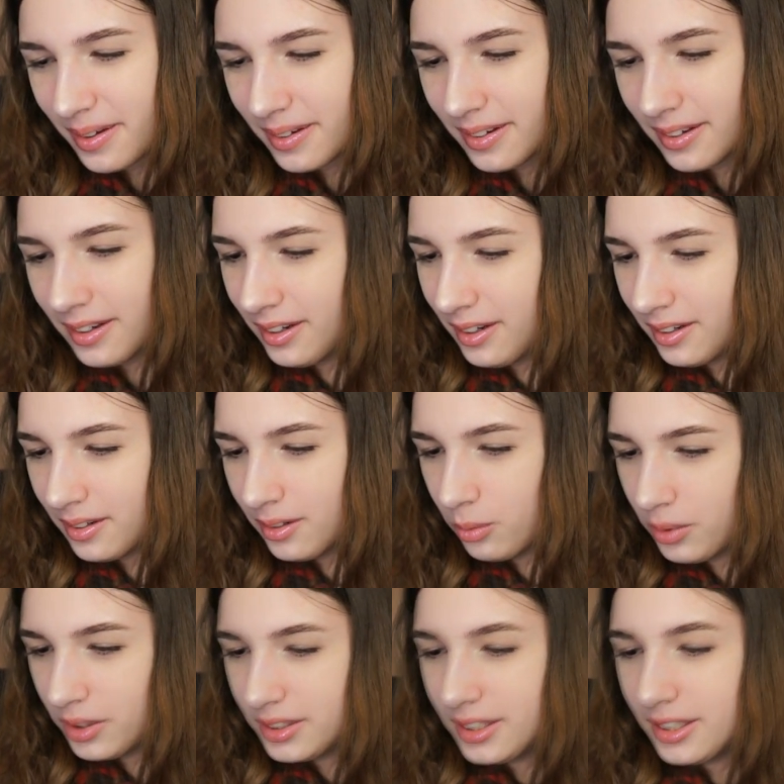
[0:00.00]
Uh,
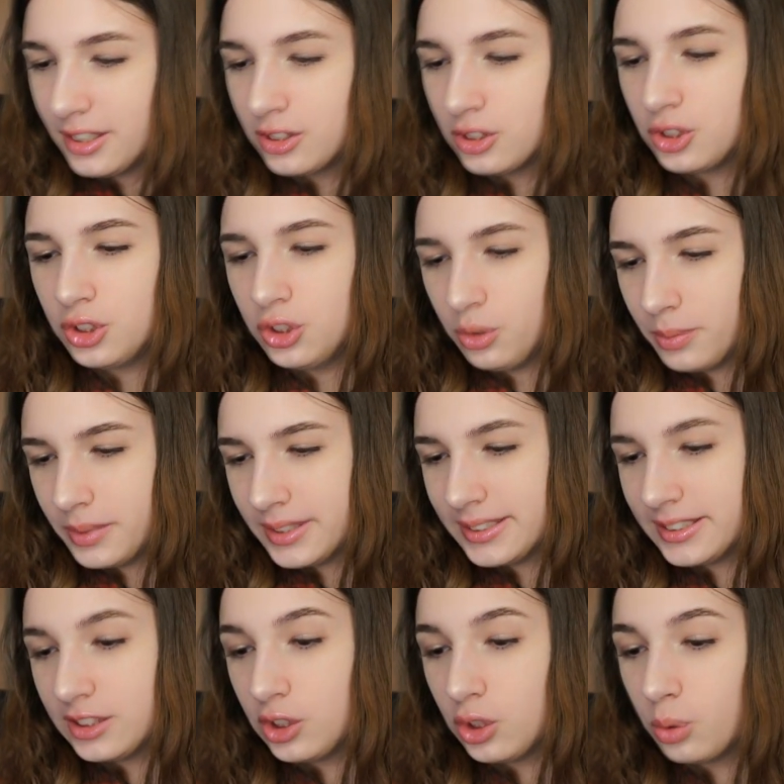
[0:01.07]
what instruments
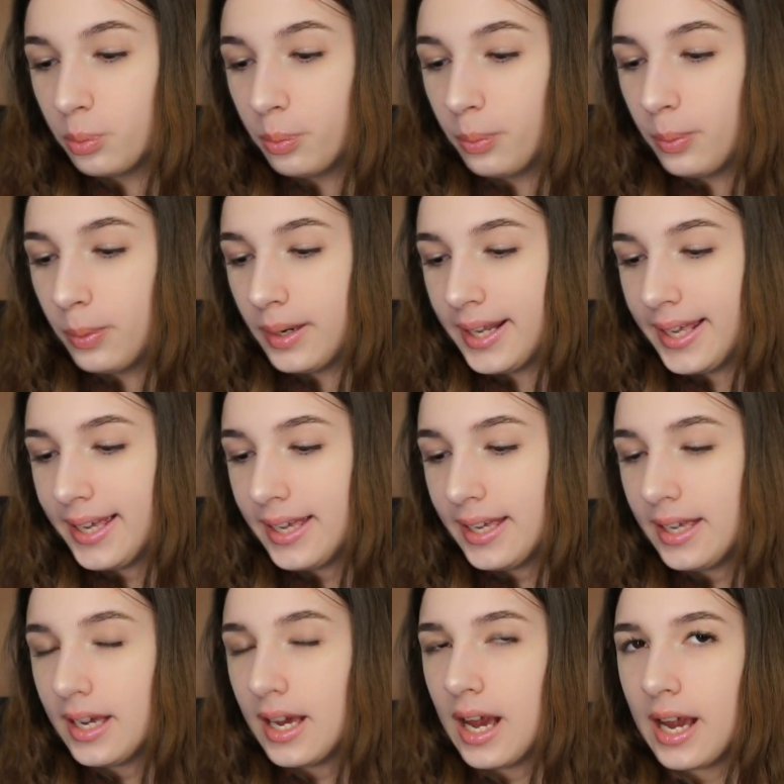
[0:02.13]
do you
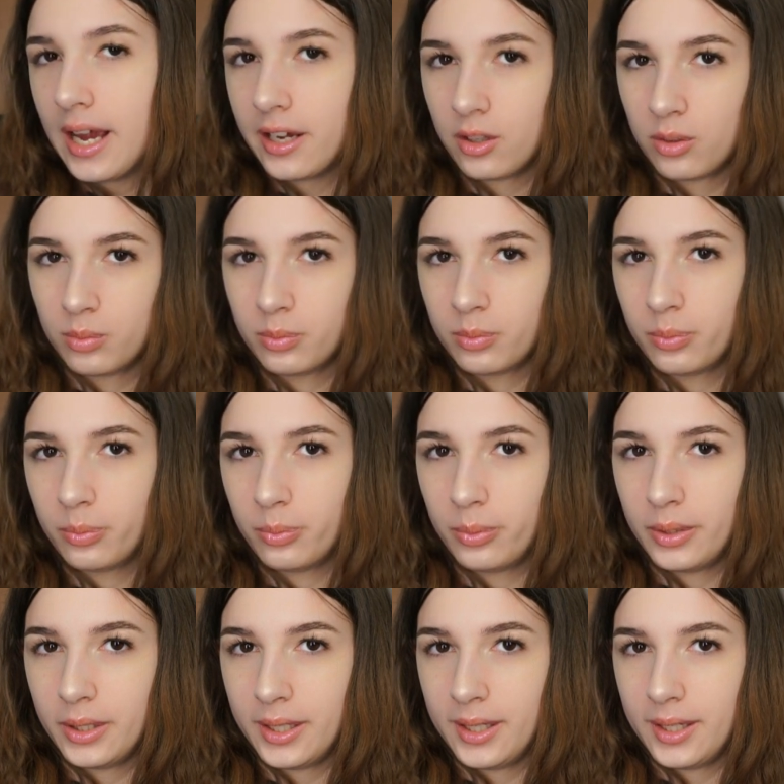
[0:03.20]
play? I don't
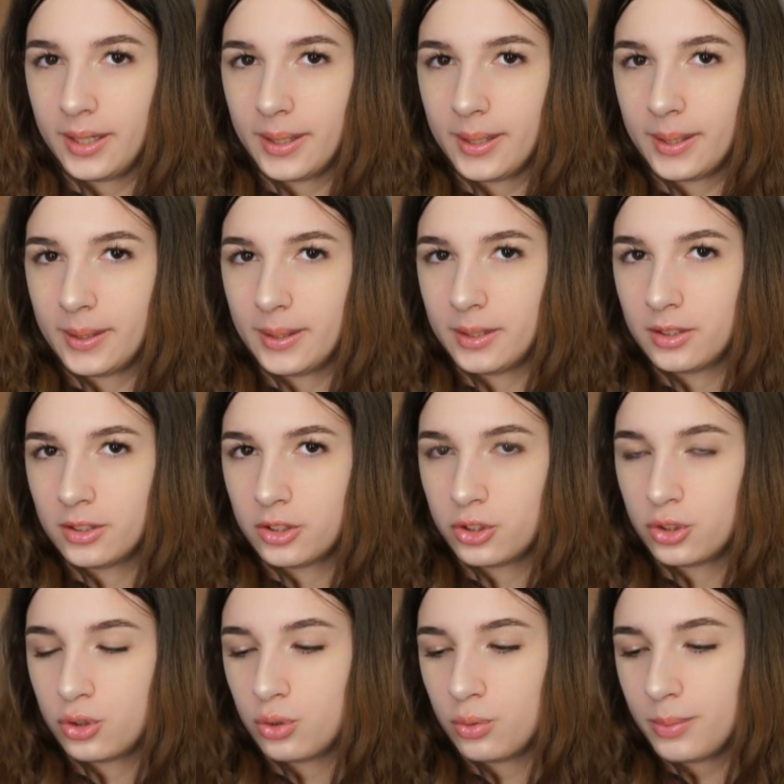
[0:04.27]
play any
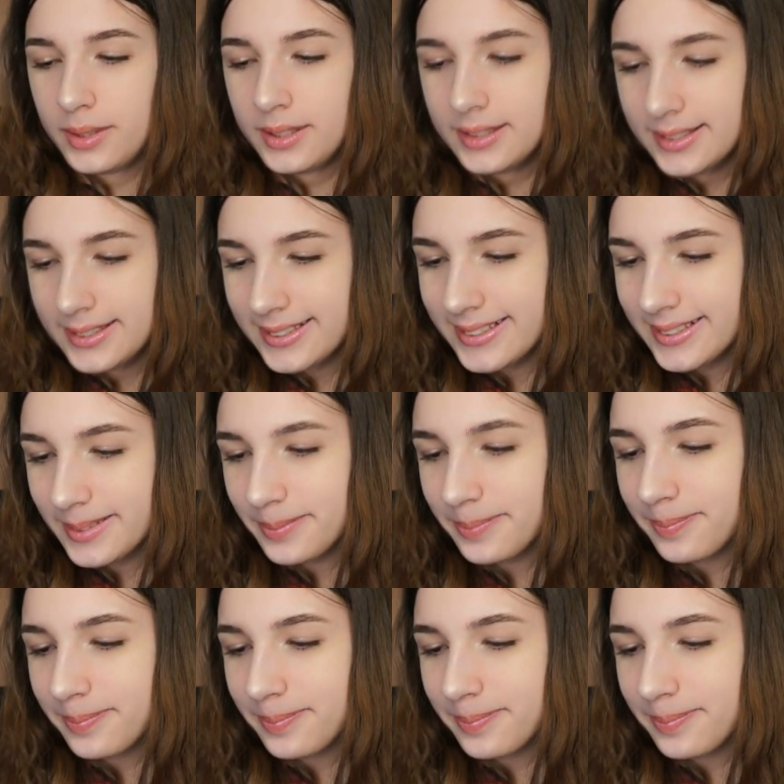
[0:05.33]
instruments.